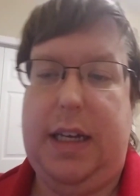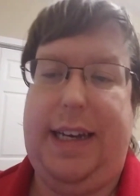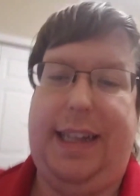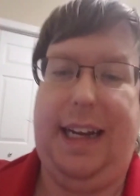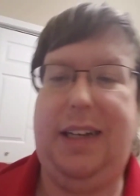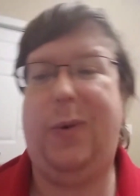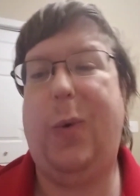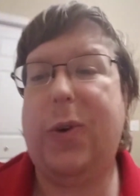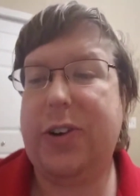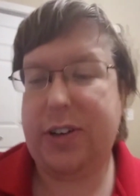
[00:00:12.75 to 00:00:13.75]
And I
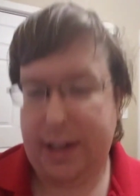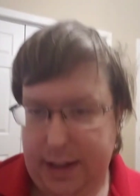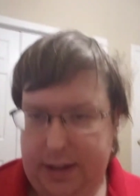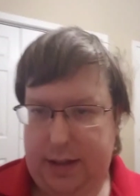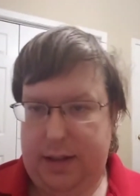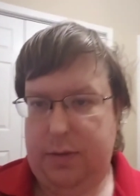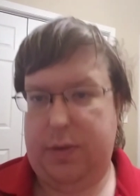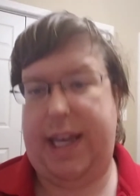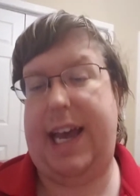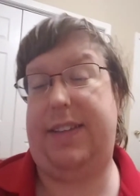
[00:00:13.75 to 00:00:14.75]
ordered,
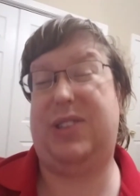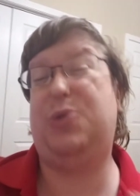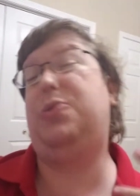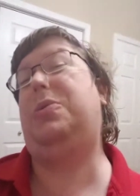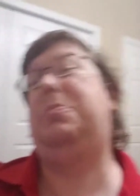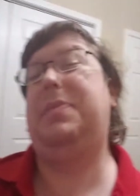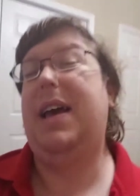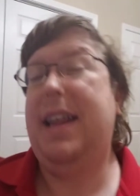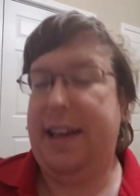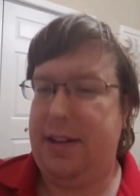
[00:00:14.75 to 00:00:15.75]
they have this cool,
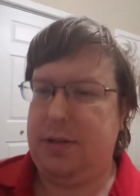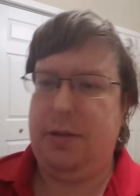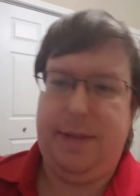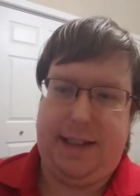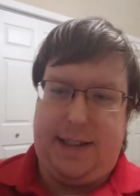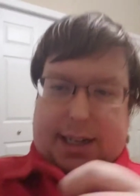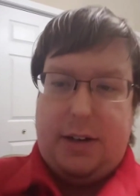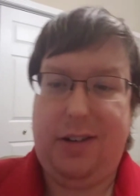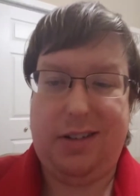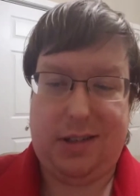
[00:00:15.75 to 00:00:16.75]
they have this cool pizza. I
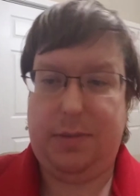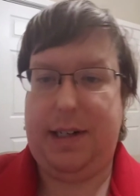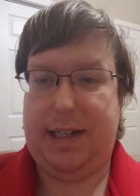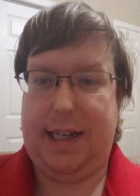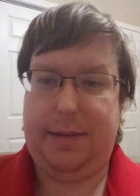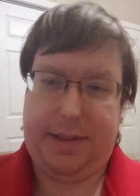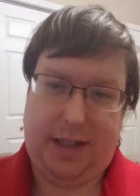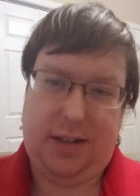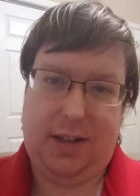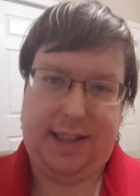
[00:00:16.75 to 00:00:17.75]
go there so many times, they
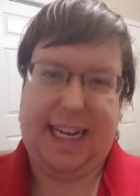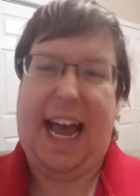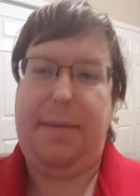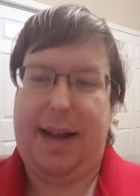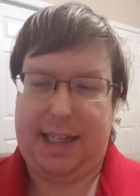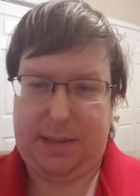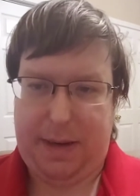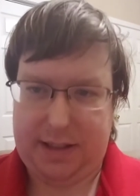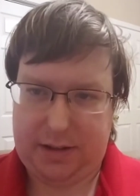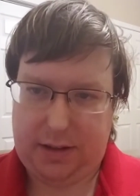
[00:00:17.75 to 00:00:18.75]
call it the Catman
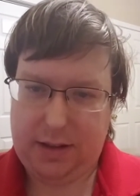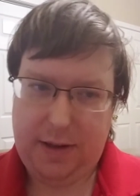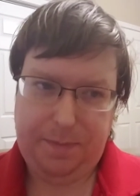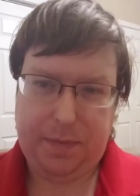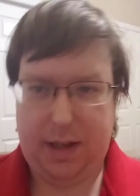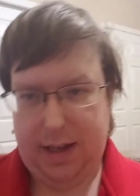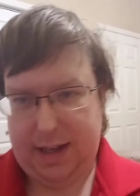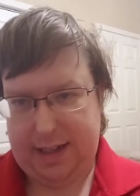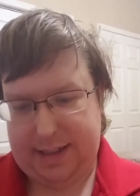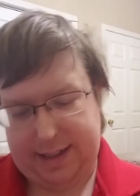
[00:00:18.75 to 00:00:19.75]
Special.
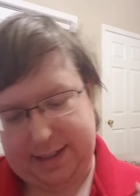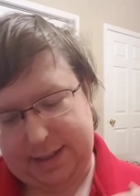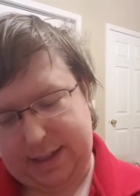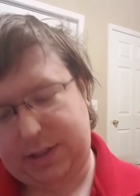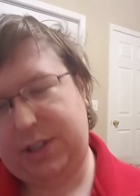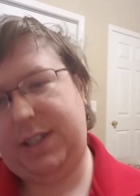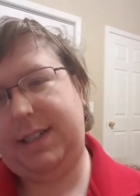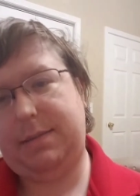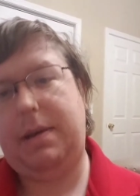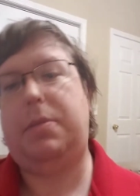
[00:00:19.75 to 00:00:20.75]
It has uh,
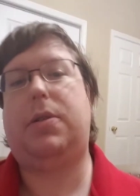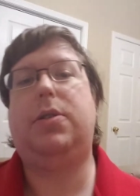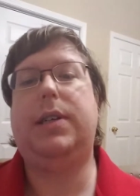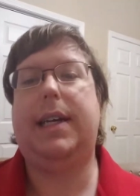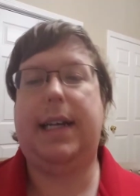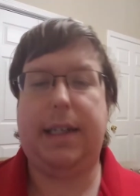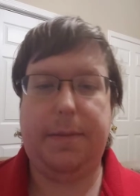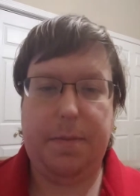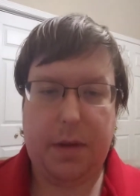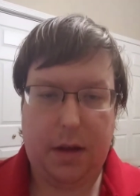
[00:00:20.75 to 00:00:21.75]
cheese and pepperoni on it.
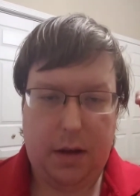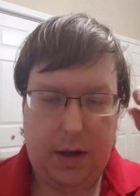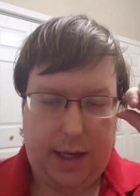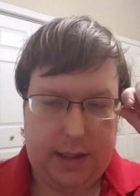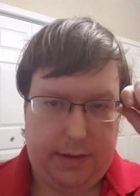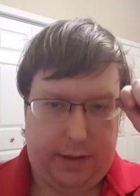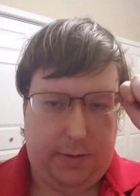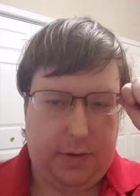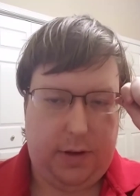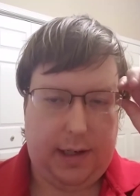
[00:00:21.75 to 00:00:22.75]
And so I
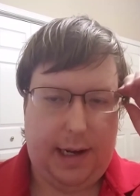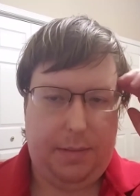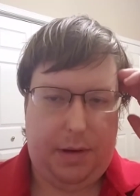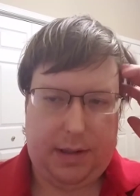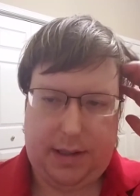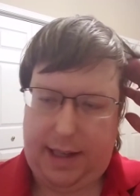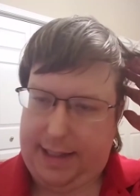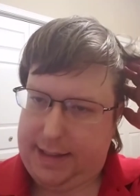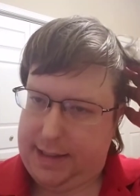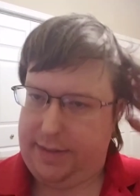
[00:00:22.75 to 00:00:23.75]
ordered a couple of
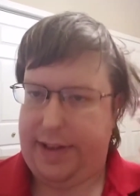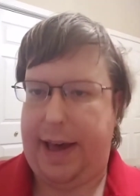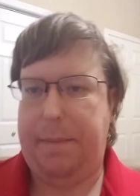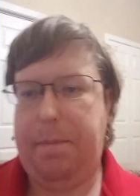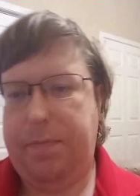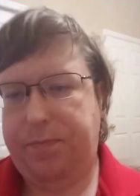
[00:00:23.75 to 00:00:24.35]
slices of that.